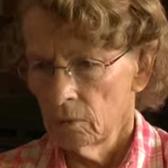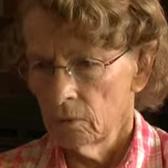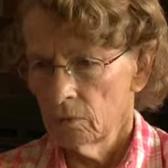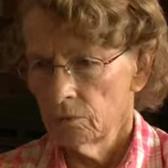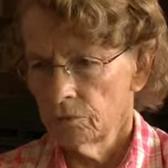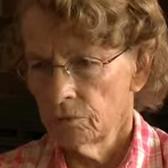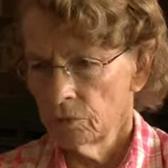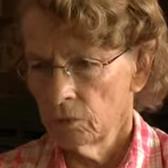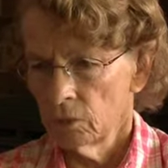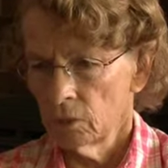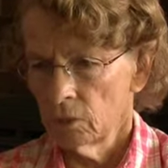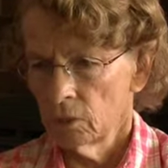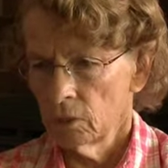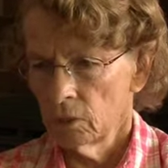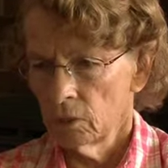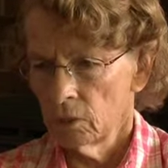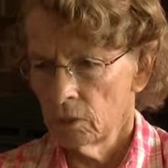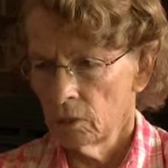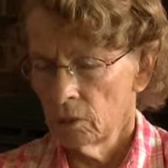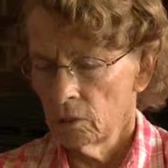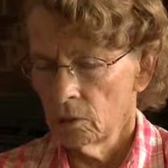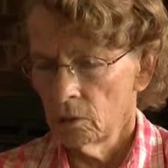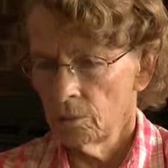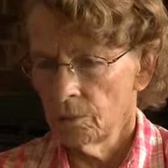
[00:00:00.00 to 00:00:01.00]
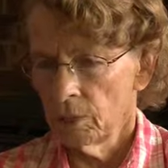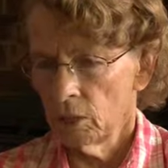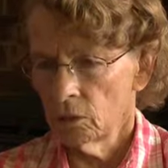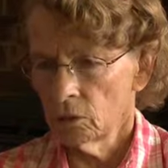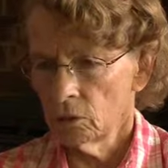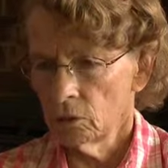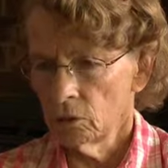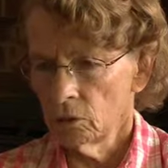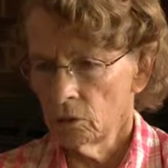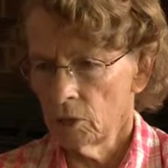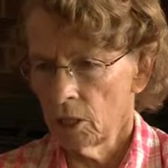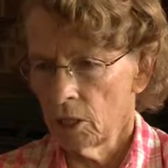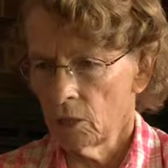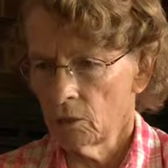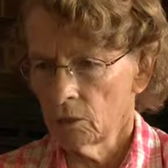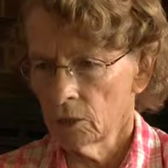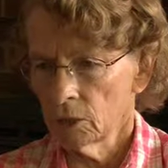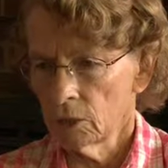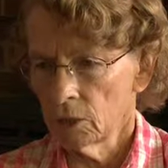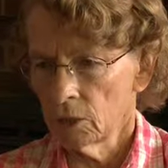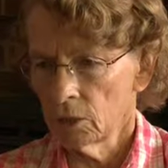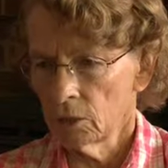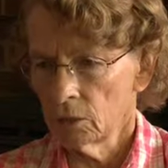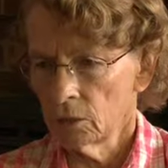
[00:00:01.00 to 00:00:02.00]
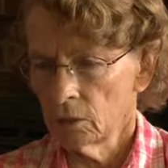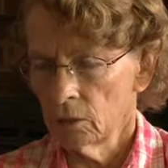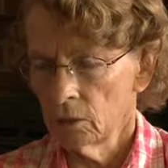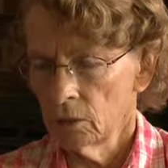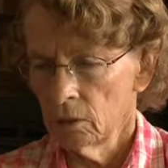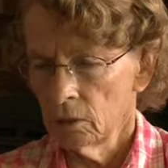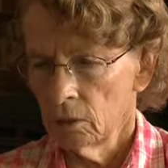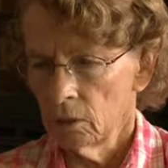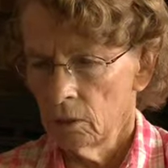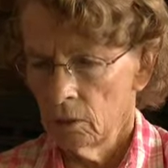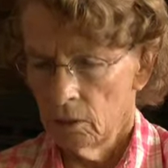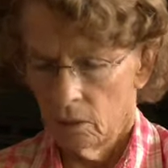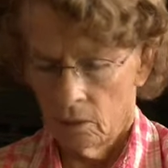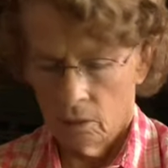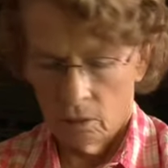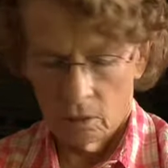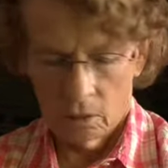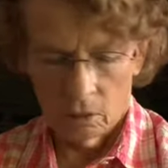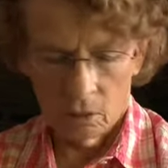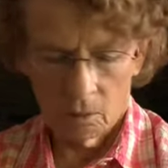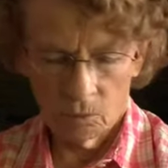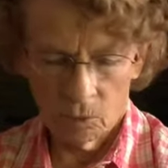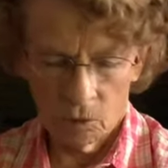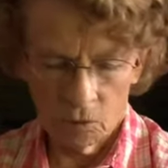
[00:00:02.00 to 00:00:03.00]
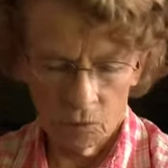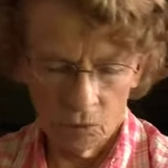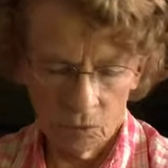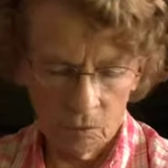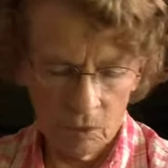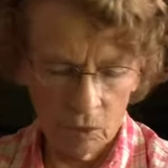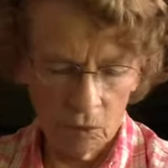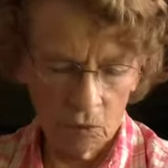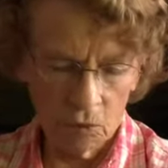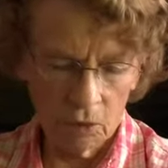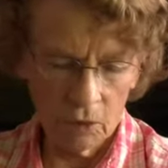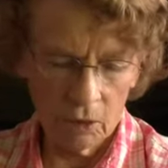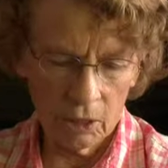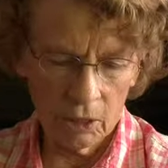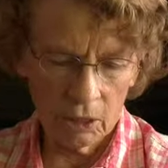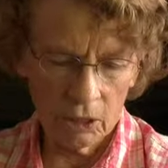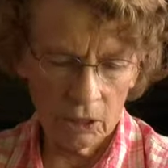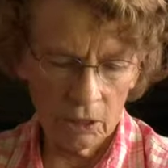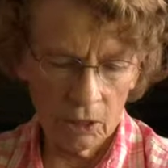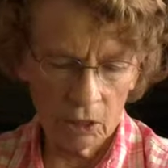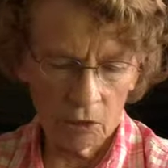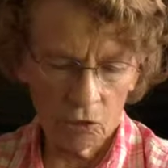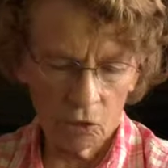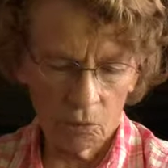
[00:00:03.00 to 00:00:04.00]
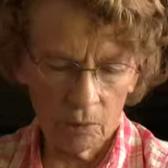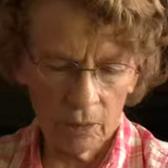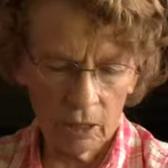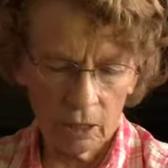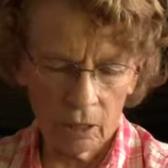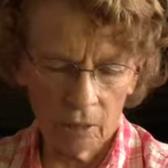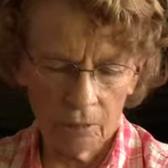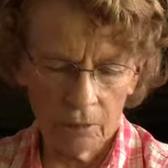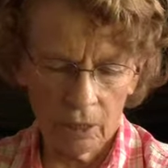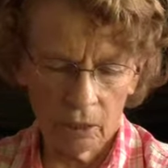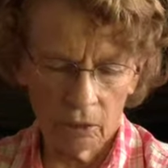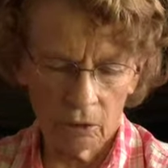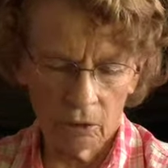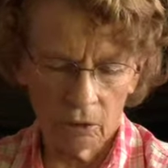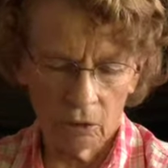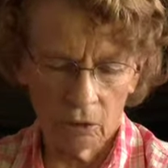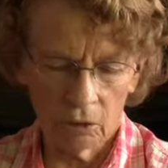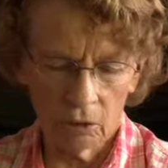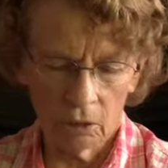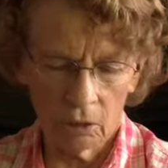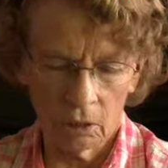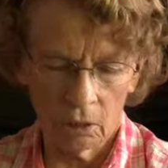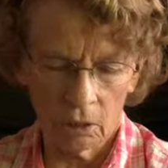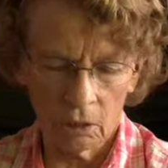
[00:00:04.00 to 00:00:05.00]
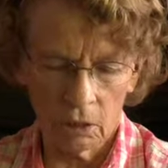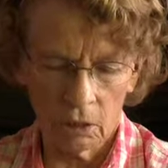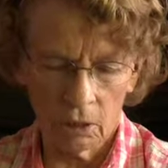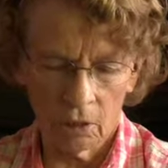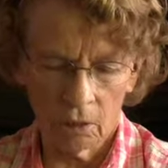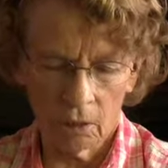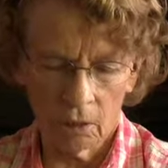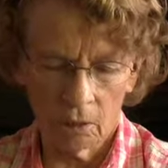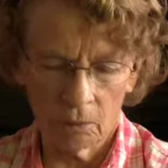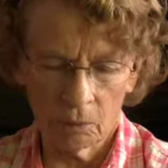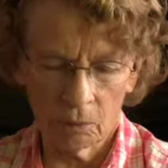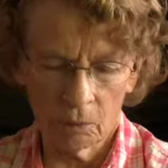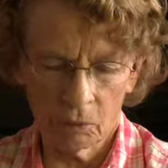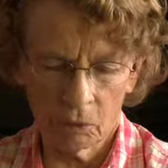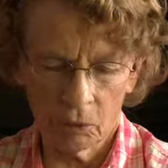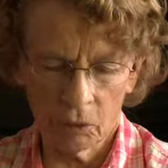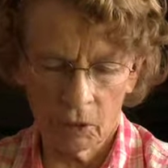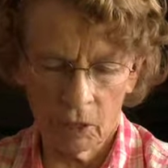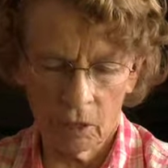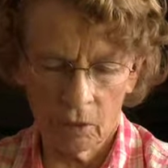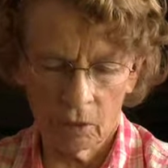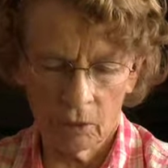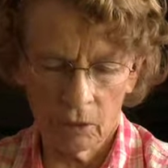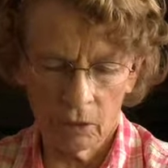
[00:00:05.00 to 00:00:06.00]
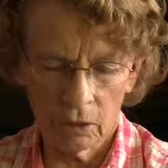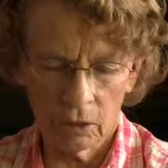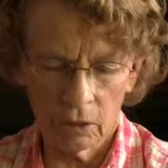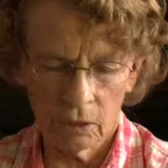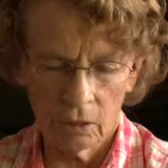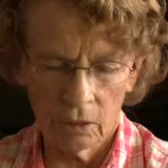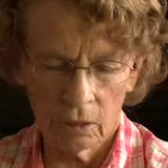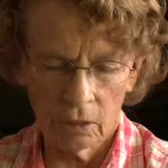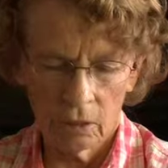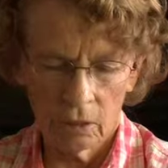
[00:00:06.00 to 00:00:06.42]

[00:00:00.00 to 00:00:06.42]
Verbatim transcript: for about two hours, and I'd come home for my own lunch, and I'd go back about two o'clock, stay a couple more hours.